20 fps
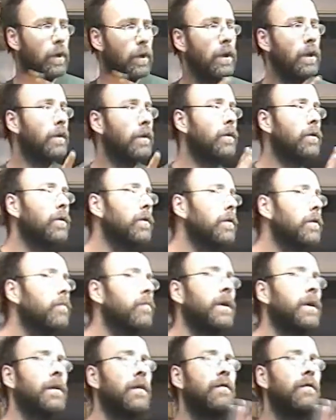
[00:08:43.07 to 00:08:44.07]
cool
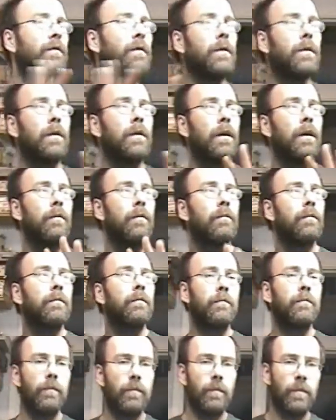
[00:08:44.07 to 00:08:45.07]
medieval type
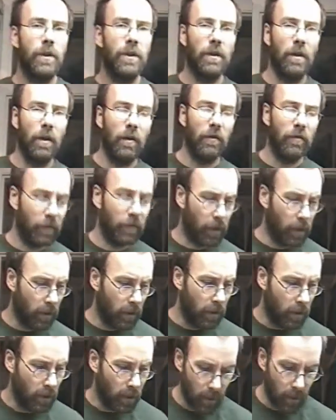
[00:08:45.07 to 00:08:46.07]
stuff, eh?
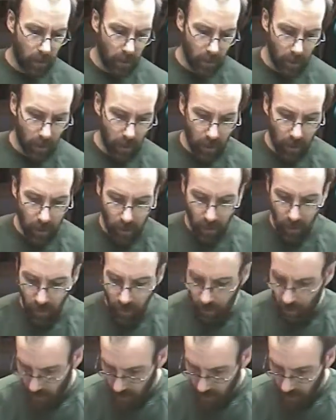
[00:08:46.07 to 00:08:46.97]
I'd like to do those.